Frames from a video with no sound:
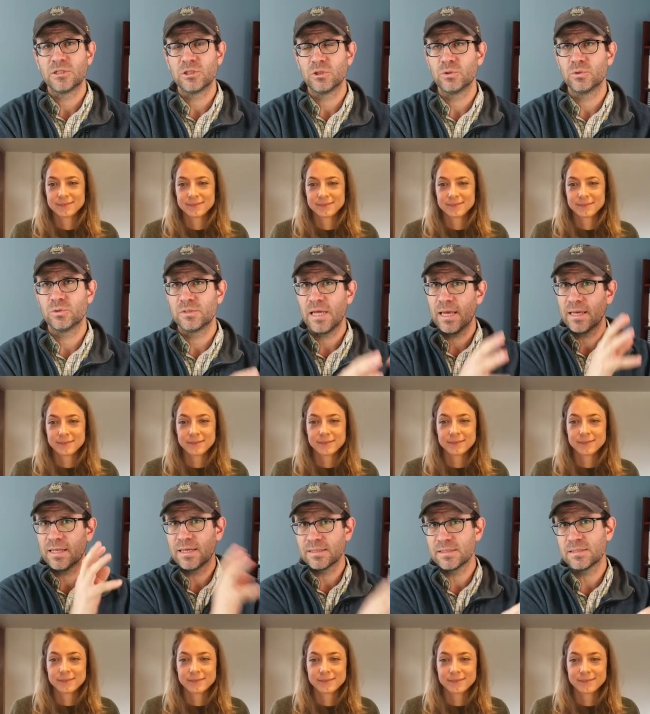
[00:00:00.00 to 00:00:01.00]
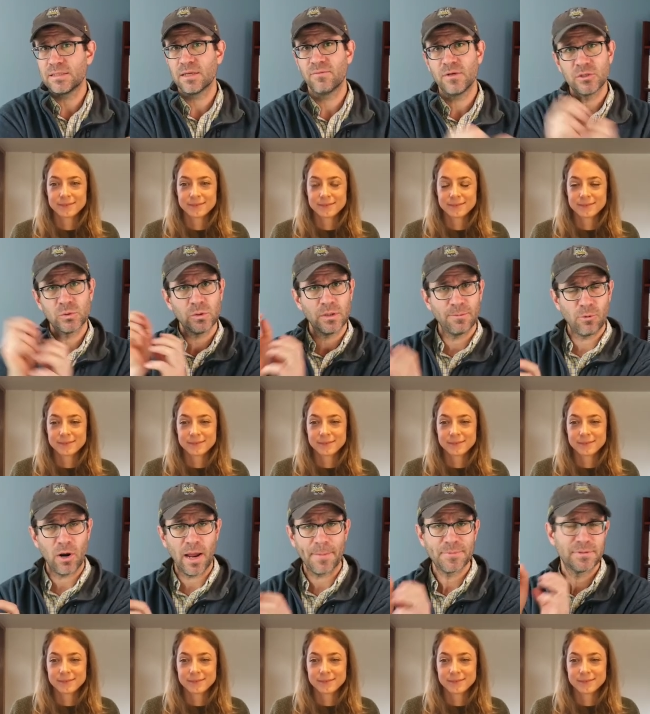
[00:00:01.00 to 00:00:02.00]
Speaker 1: to take an existing visual and
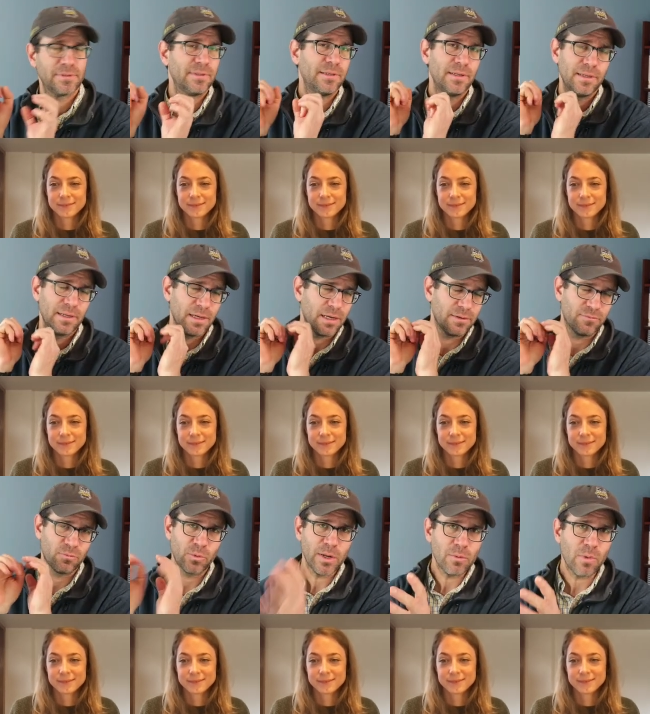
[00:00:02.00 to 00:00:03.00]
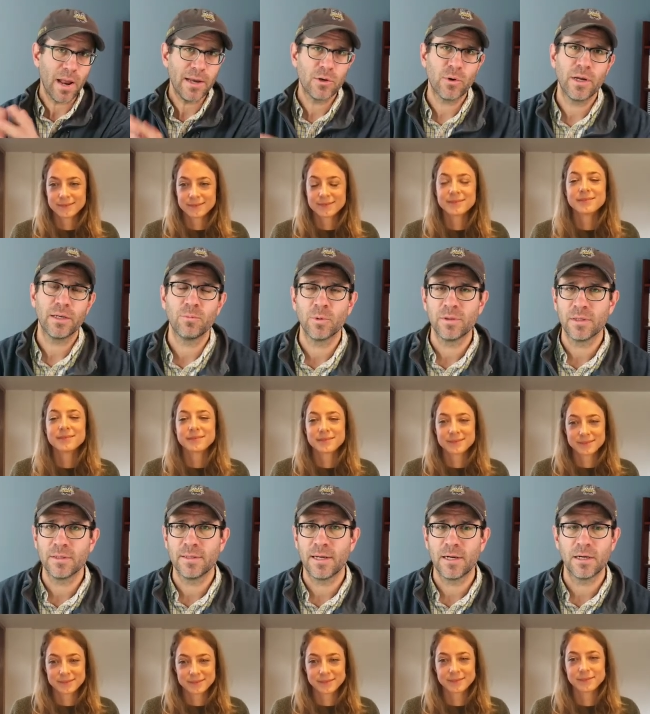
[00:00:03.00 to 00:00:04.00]
perhaps kind of re-render it within
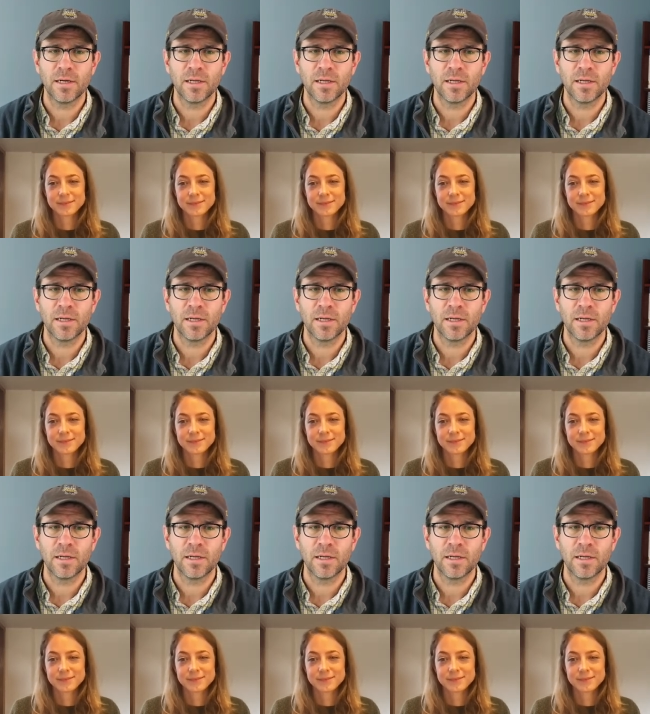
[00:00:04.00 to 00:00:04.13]
their